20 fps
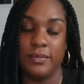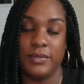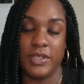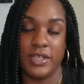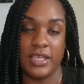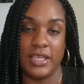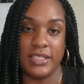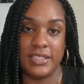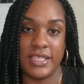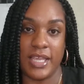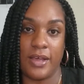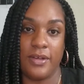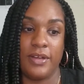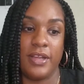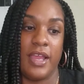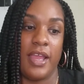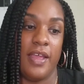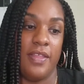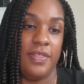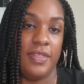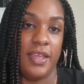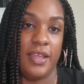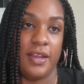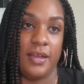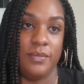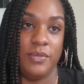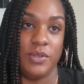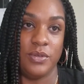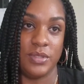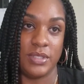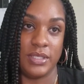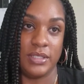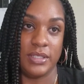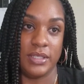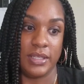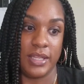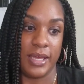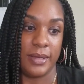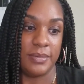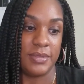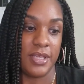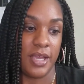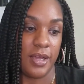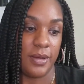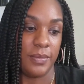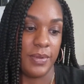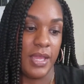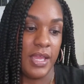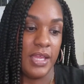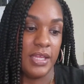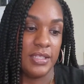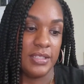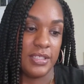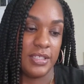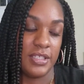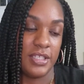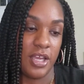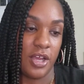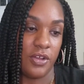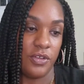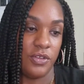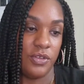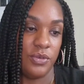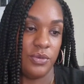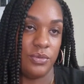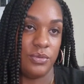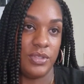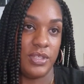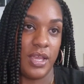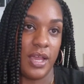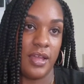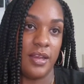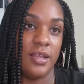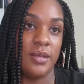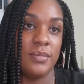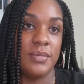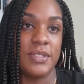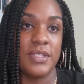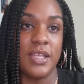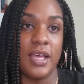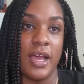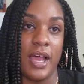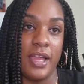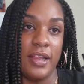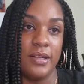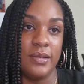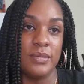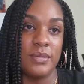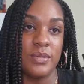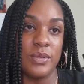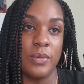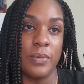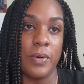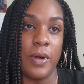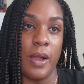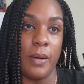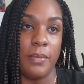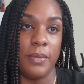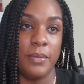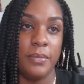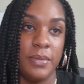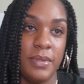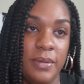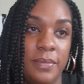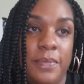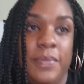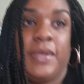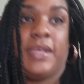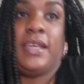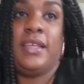looking down at and then I'm using the laptop to tell you the items. The items will probably be,